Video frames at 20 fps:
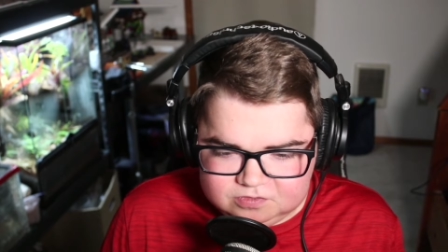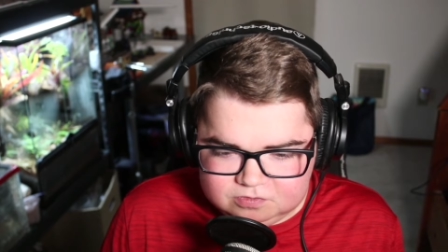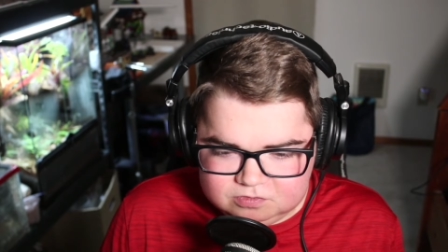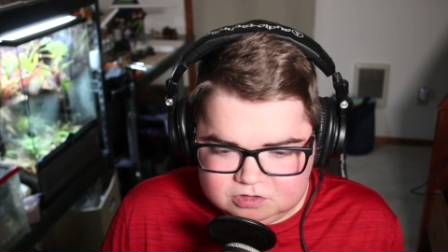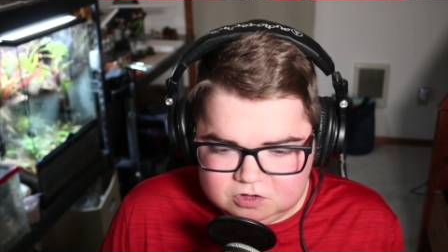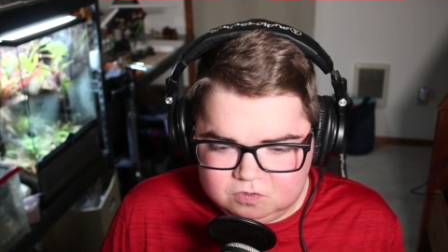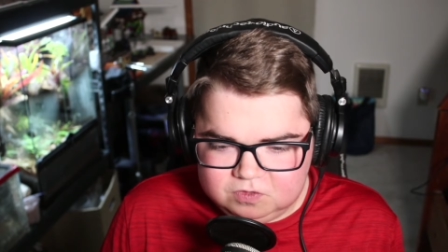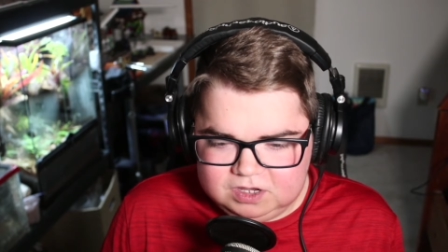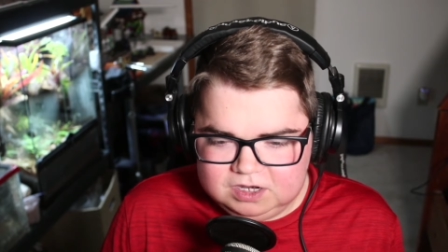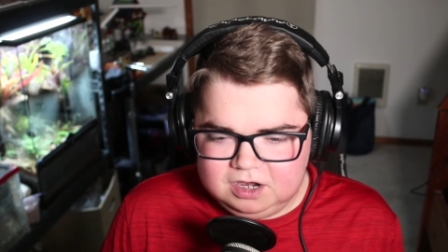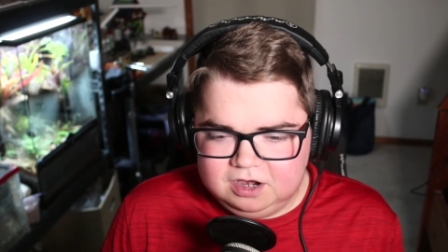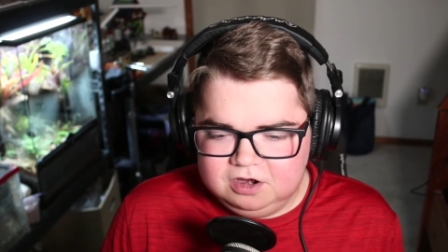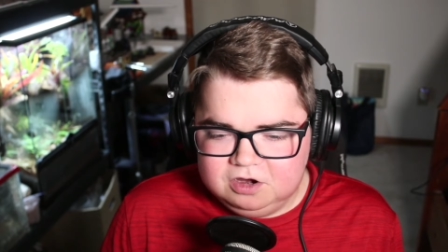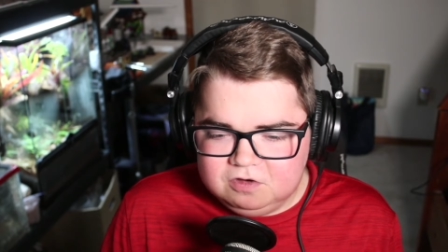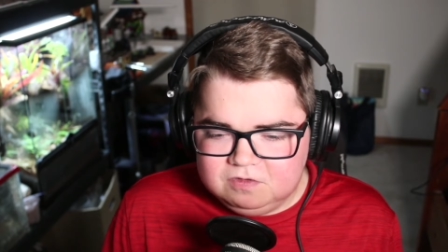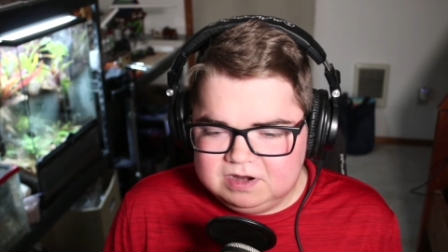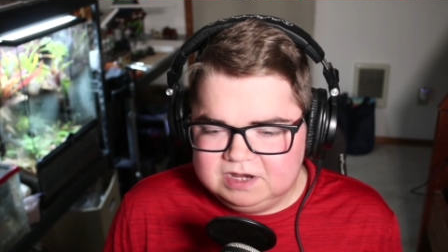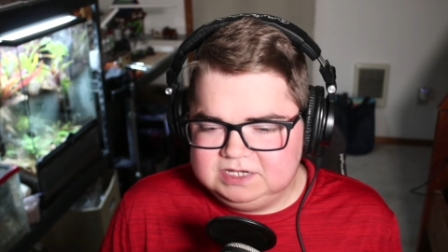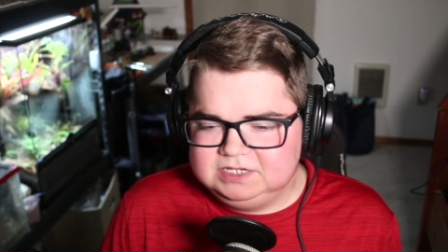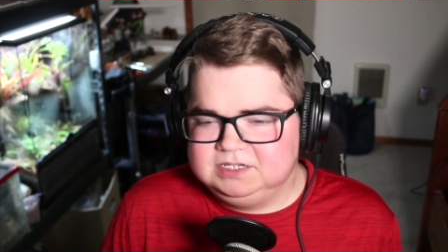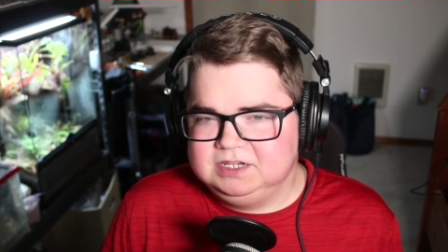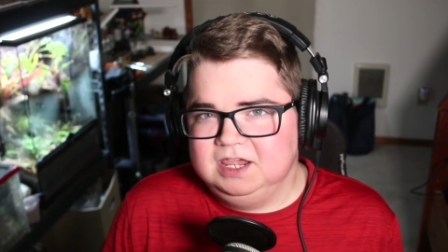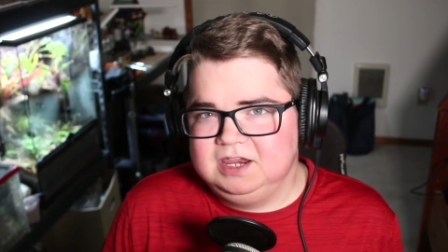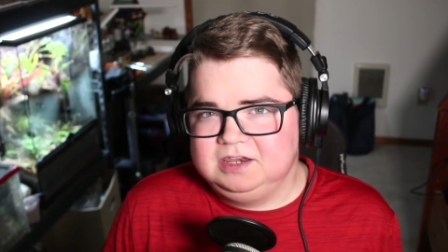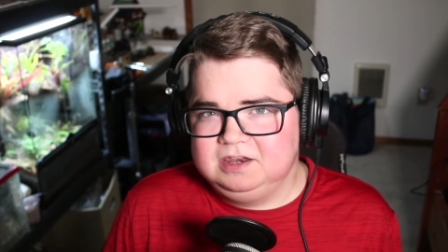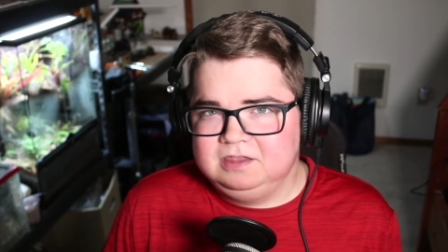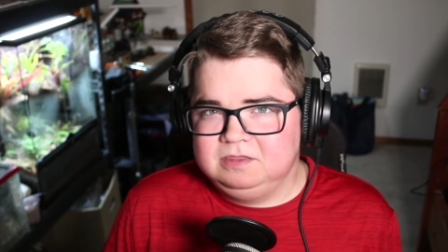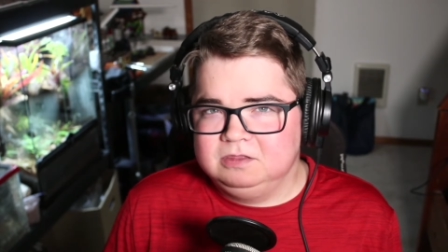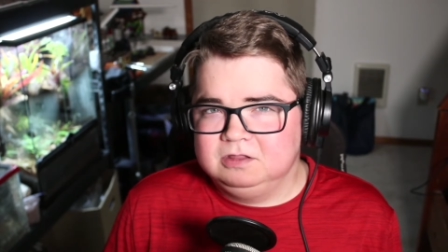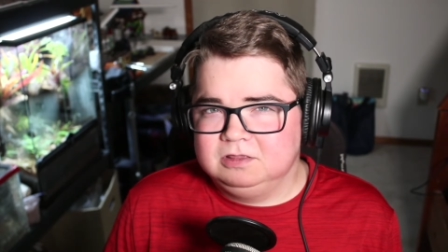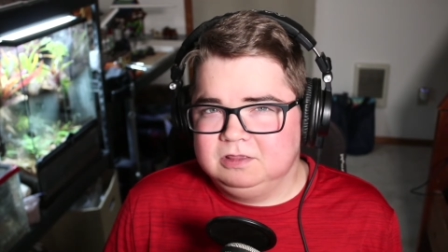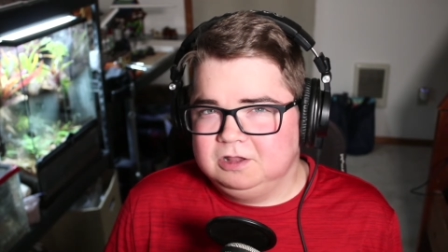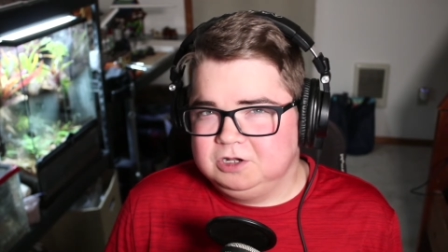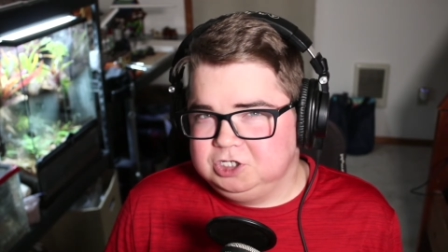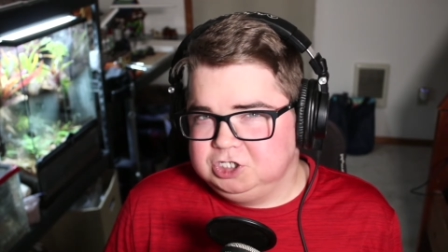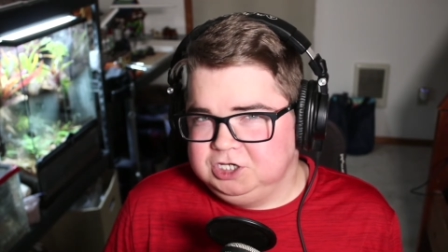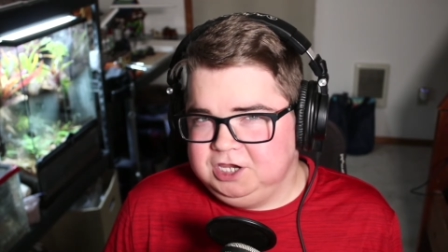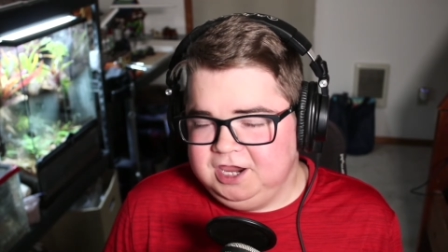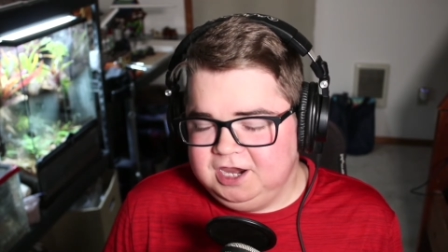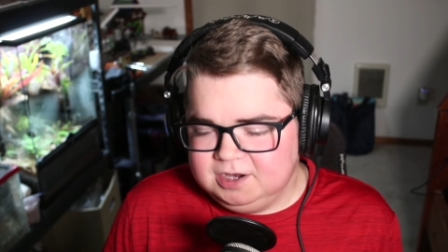locate a new nest site in the
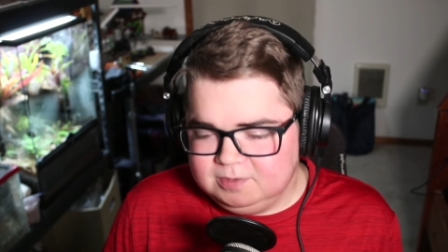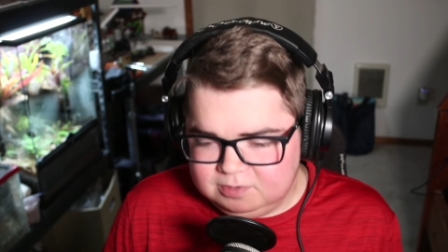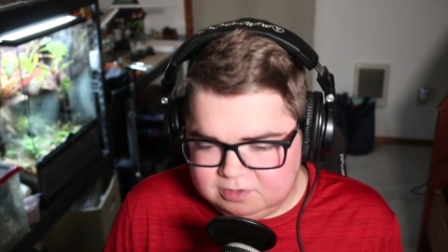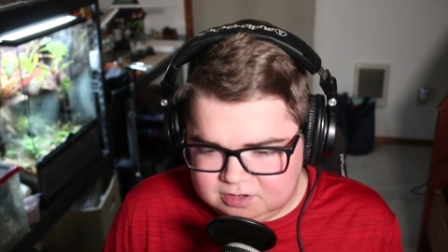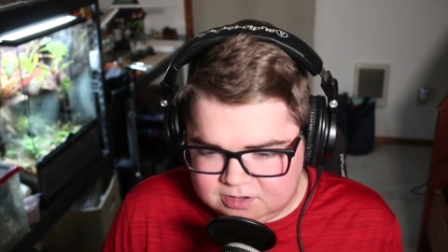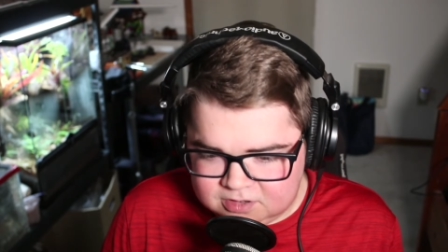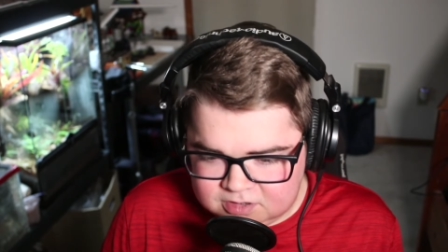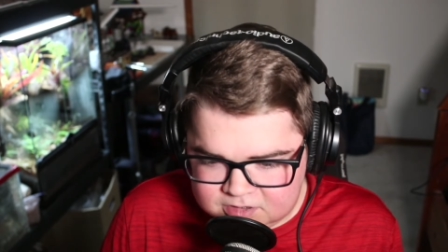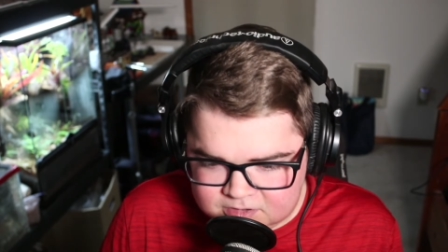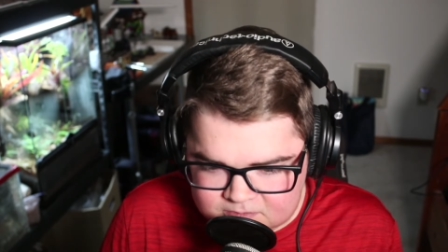lush canopy.